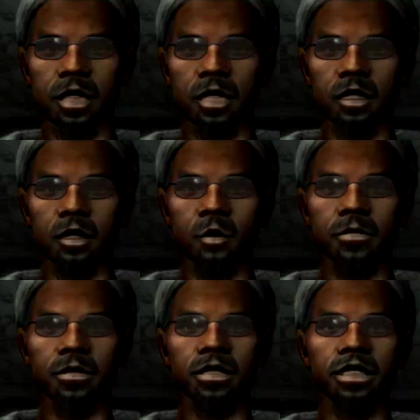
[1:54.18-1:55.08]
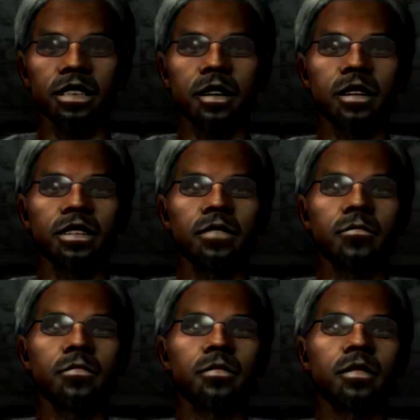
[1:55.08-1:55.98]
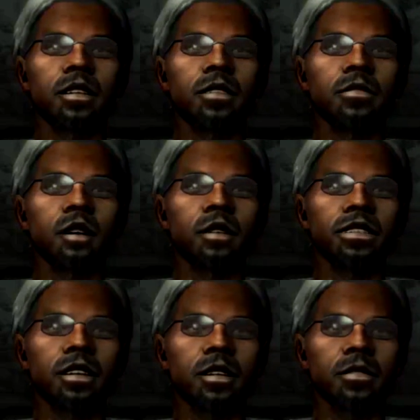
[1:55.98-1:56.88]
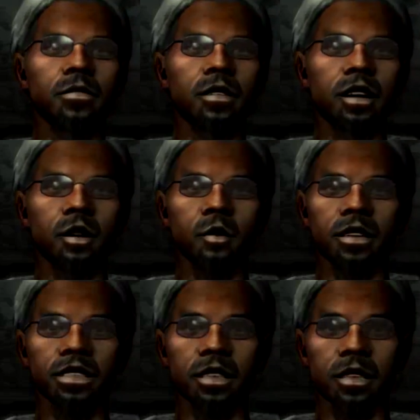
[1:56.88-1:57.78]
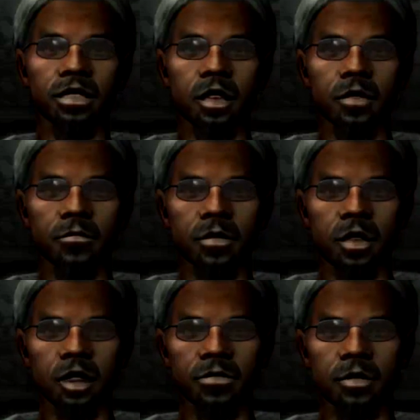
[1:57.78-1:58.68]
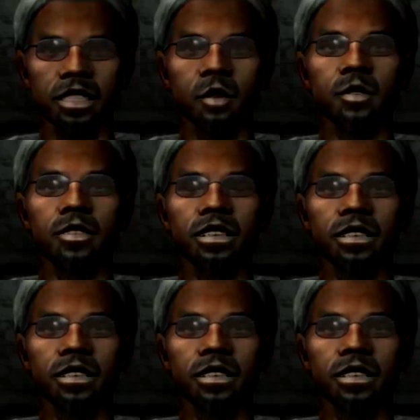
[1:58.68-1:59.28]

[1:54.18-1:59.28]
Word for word: Always dazzle them, I always say. Always dazzle them and spread the word.